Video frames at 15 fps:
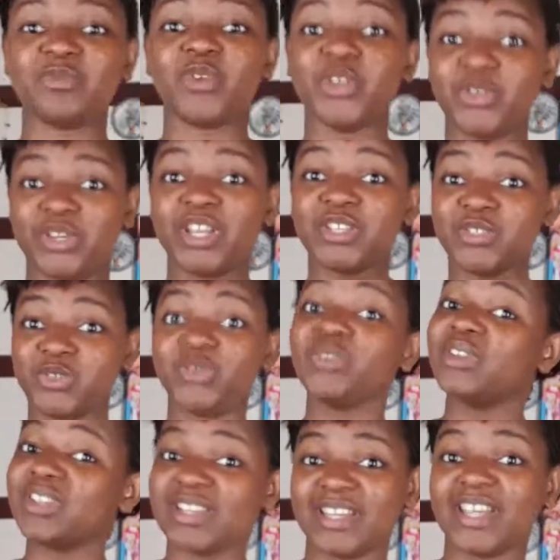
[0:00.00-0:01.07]
you get to
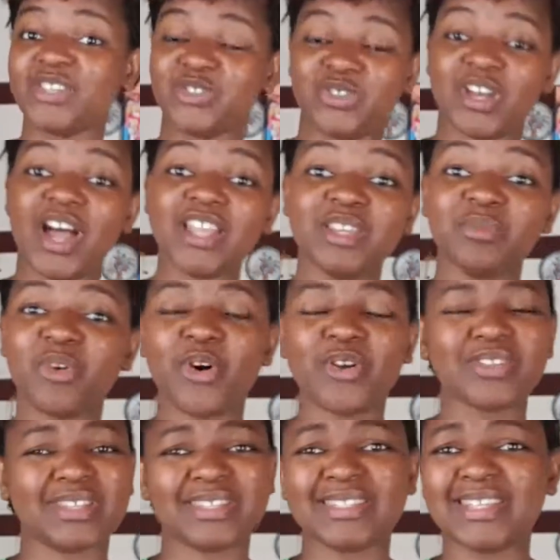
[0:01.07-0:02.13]
the animals
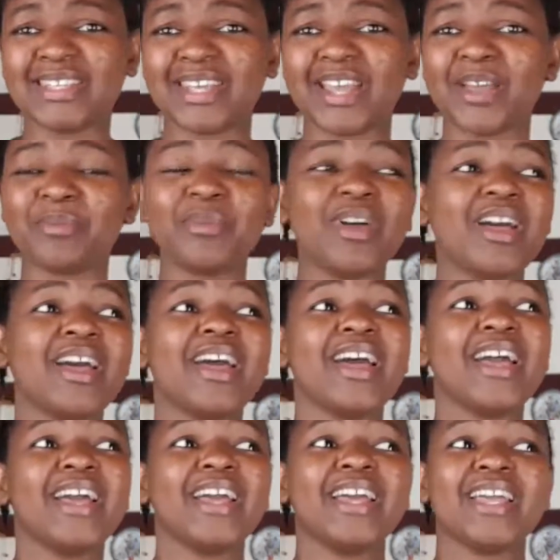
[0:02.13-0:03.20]
and see them.
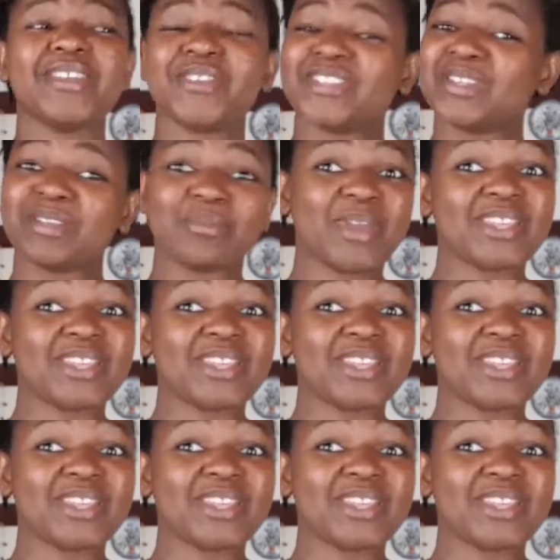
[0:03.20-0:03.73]
It was an amazing